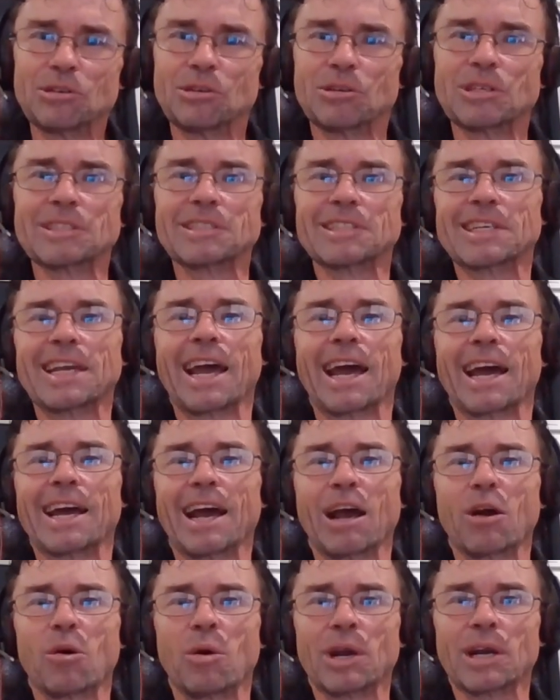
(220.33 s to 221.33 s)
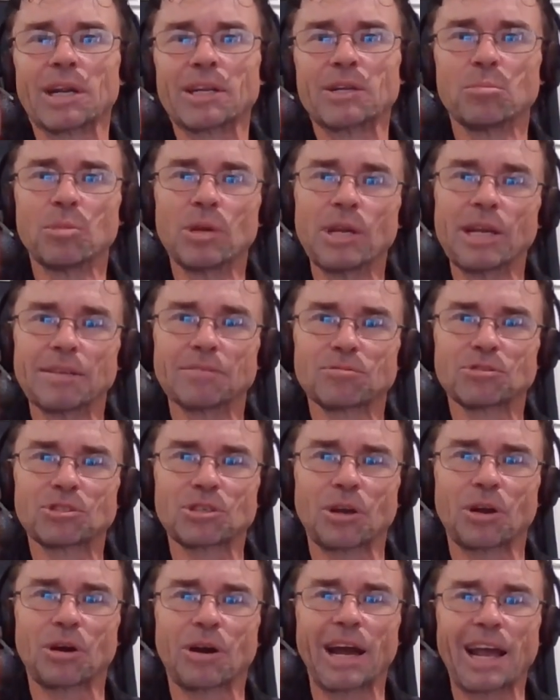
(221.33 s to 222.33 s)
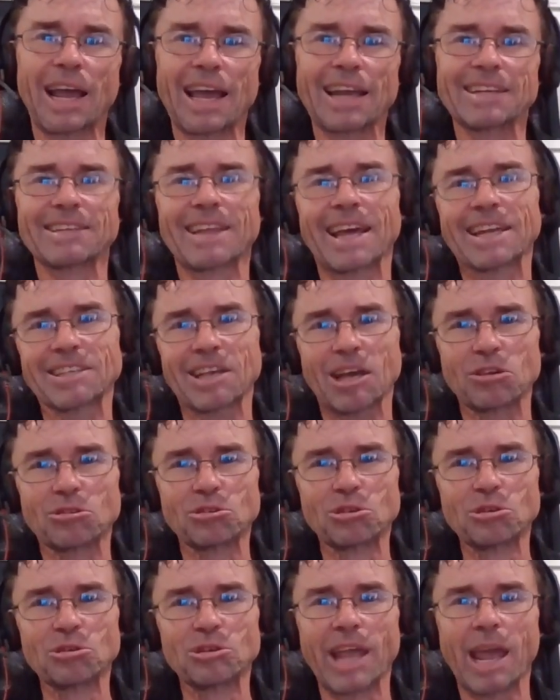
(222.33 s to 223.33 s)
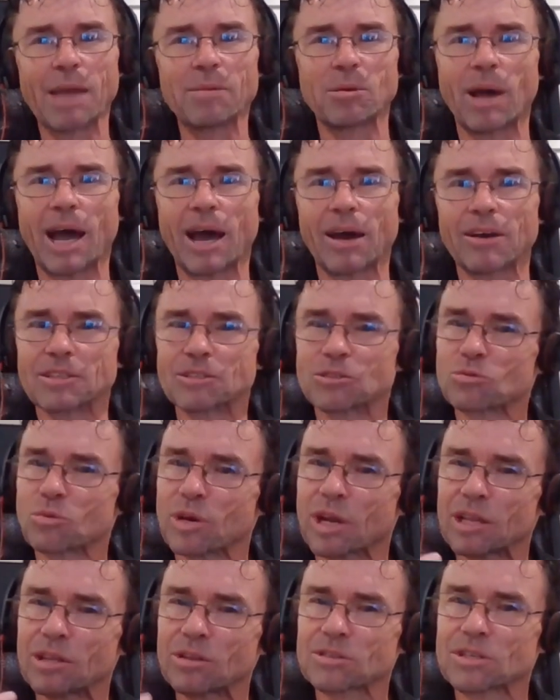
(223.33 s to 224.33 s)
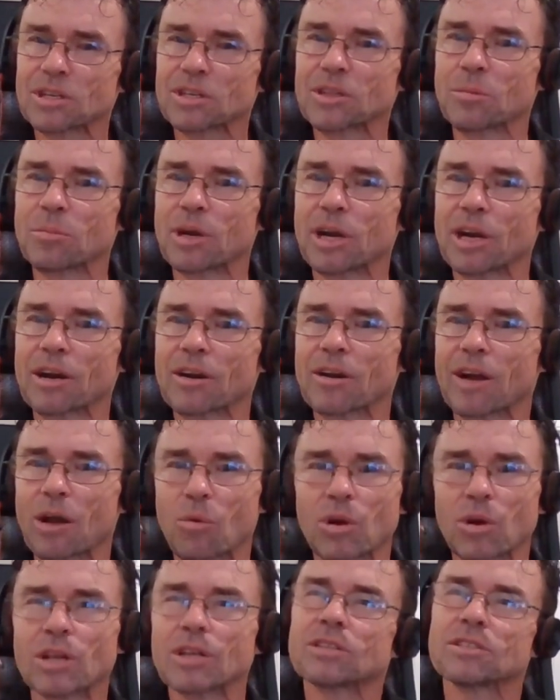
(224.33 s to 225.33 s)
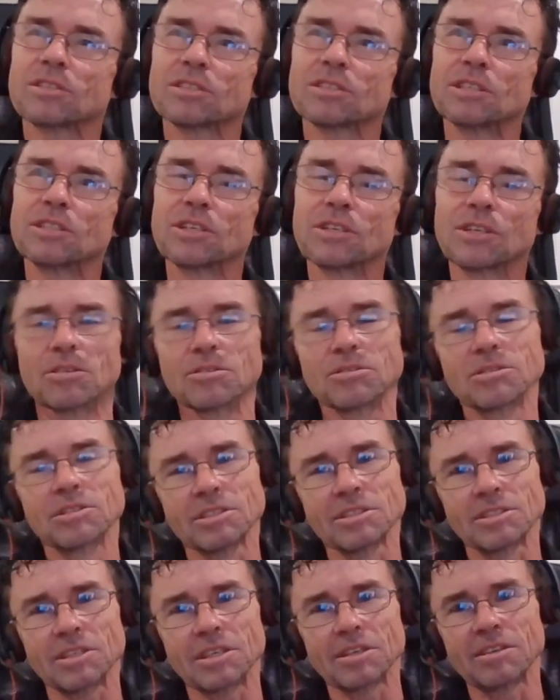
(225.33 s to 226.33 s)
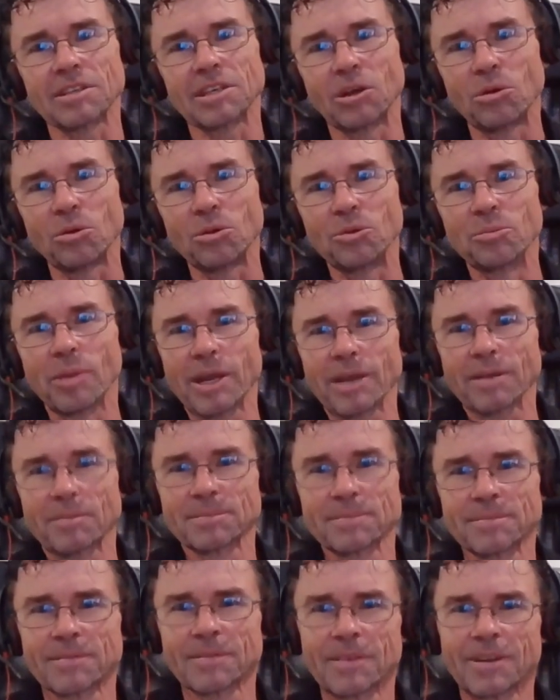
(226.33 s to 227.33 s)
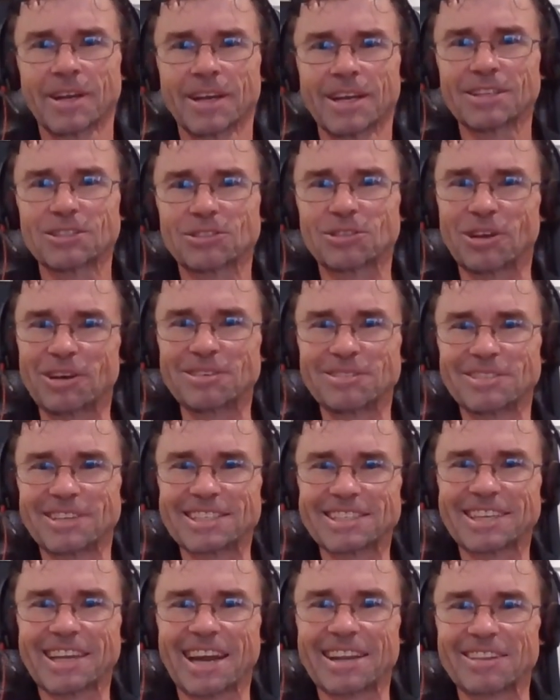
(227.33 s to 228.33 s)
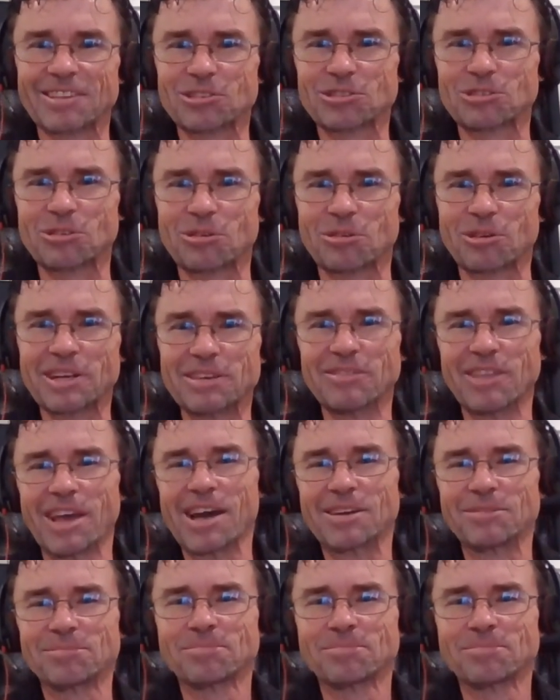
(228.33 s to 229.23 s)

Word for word: Dude is the guy I wanted to be. So I had that's how Dude came about is when I looked in the mirror, I wanted to see Dude instead of the old me. So that's kind of the story of